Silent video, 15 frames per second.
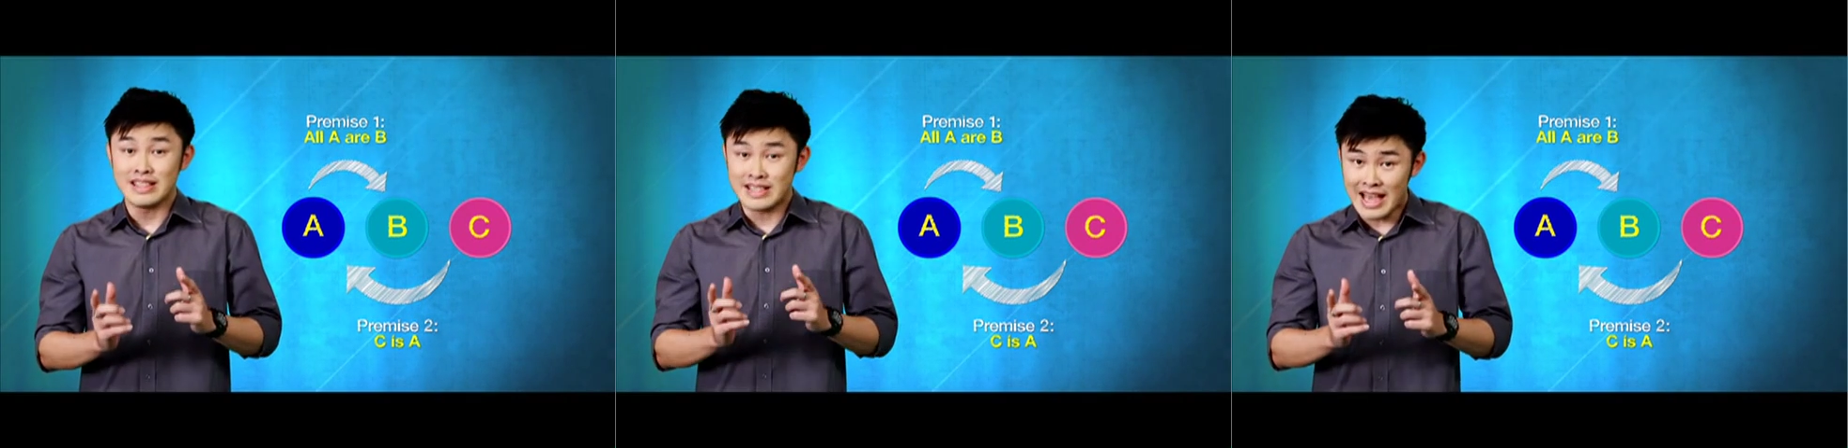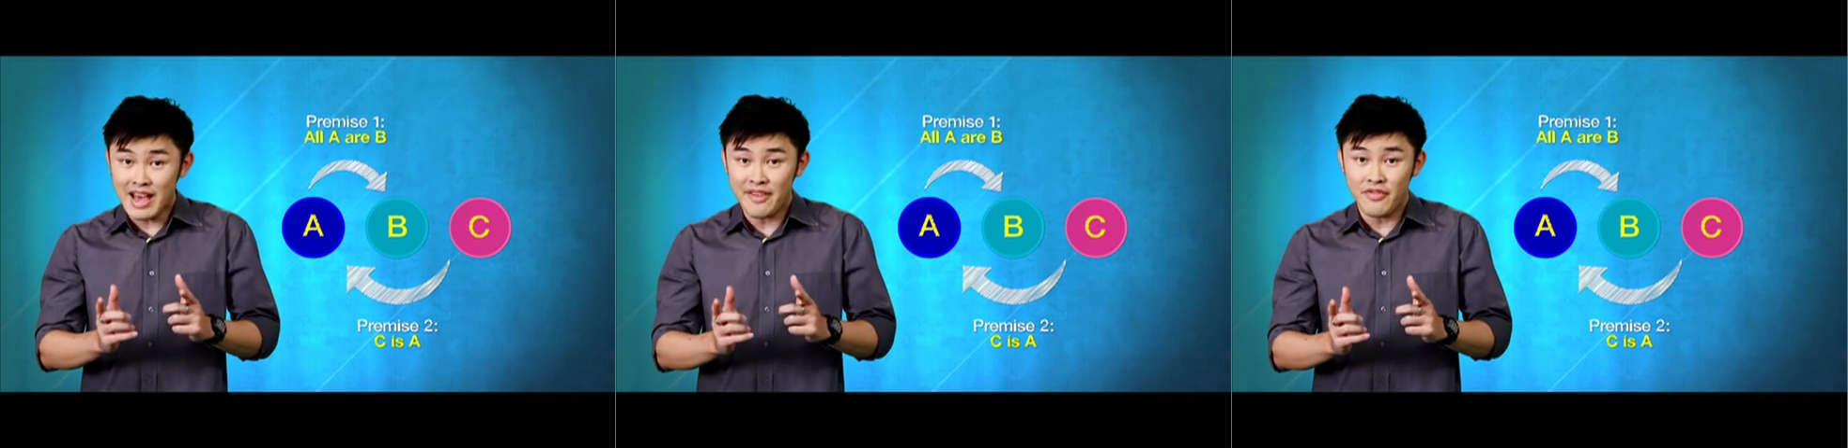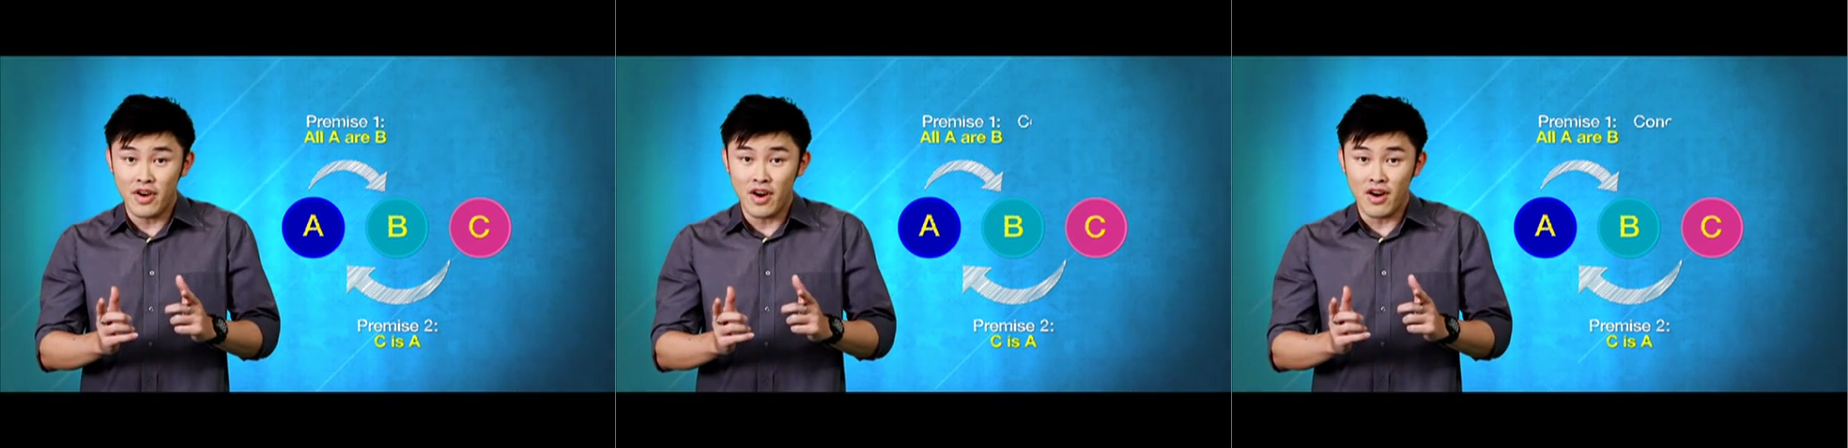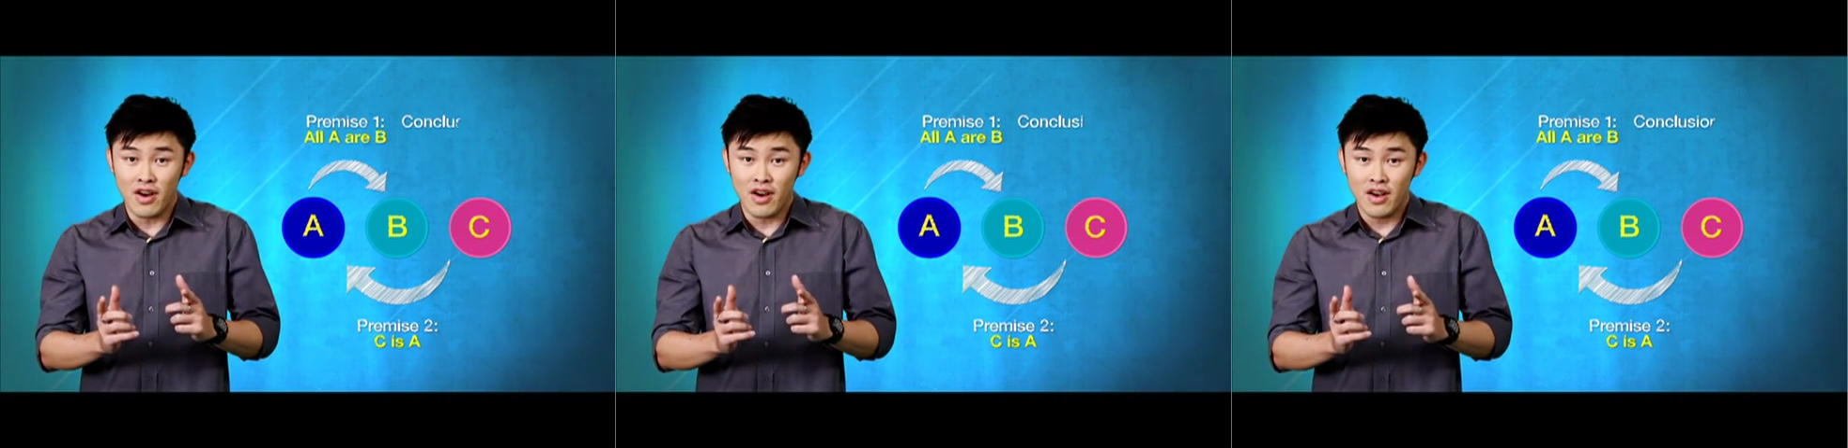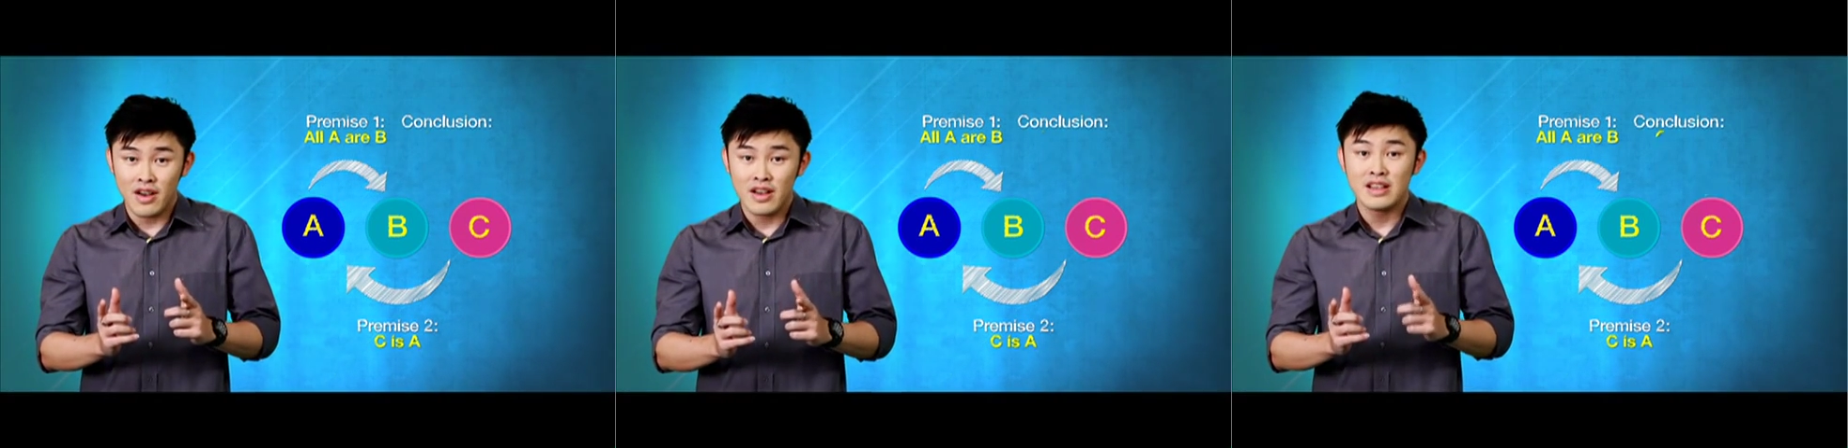therefore
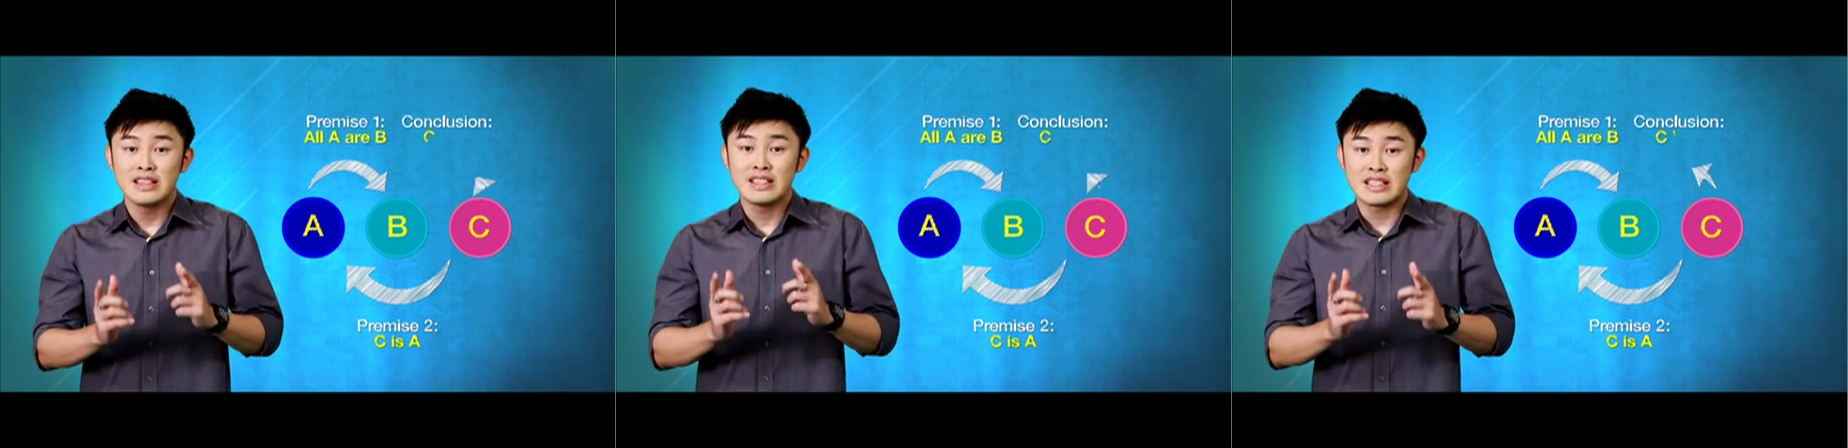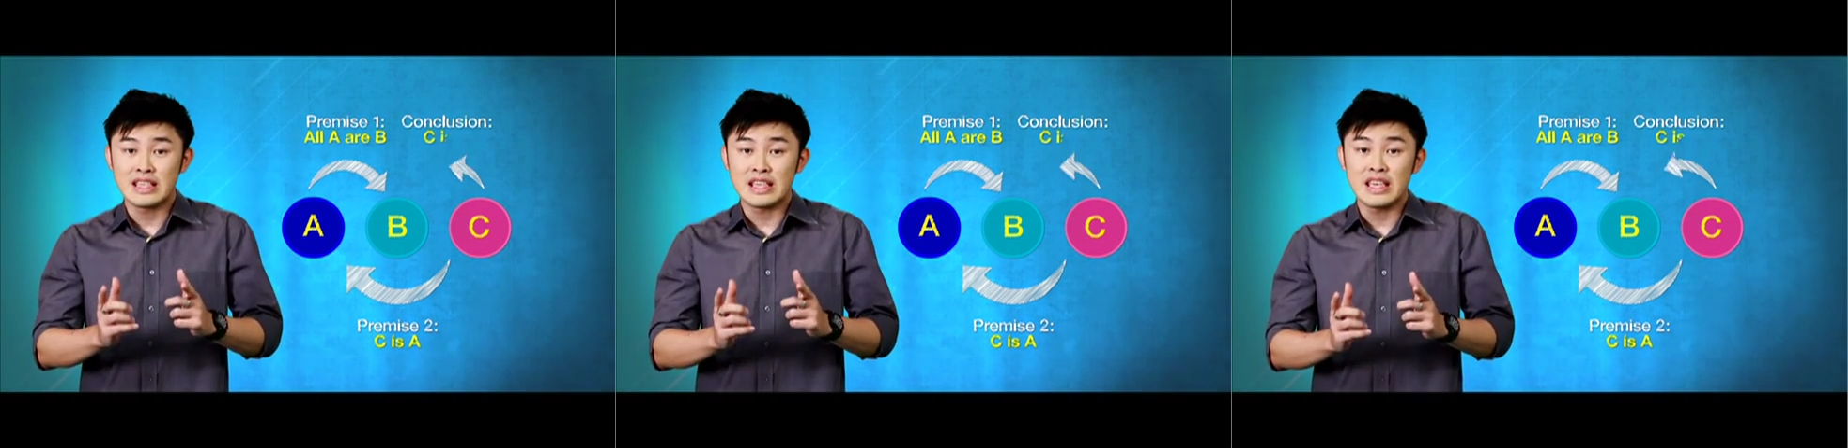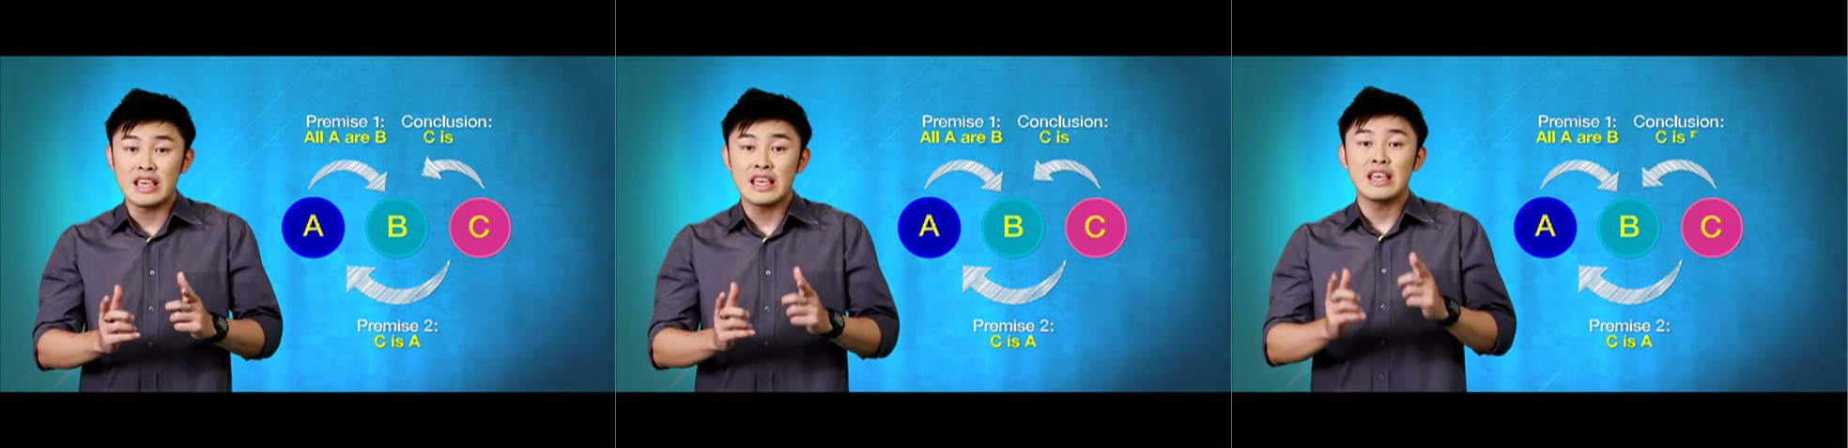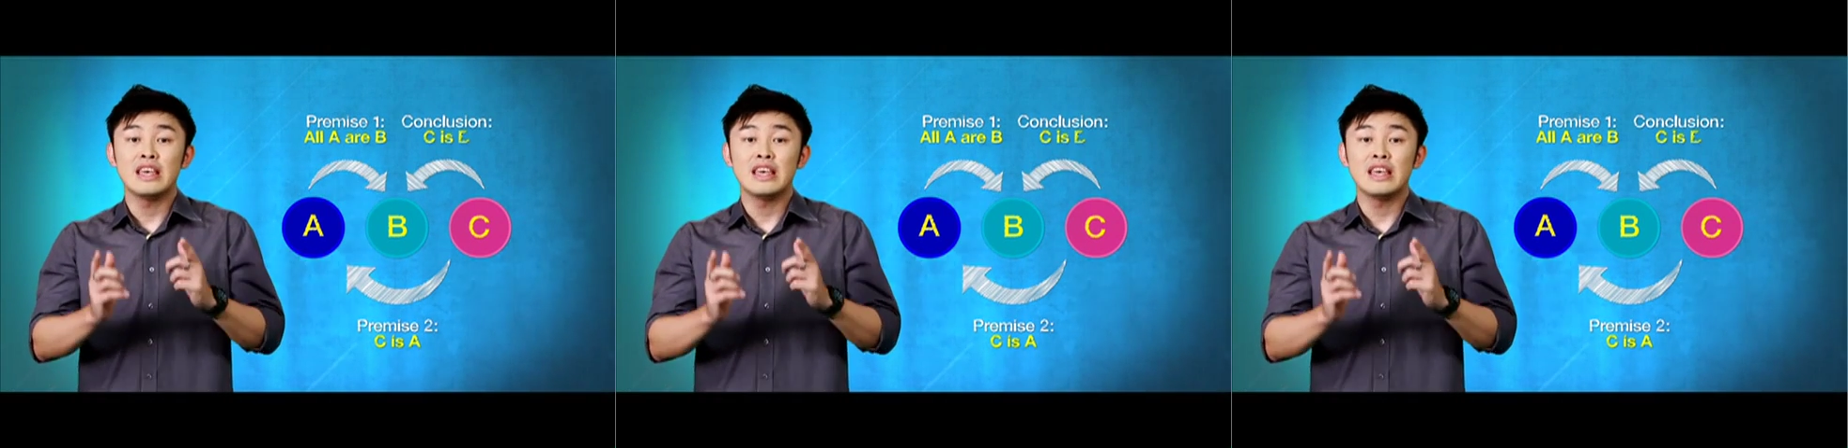C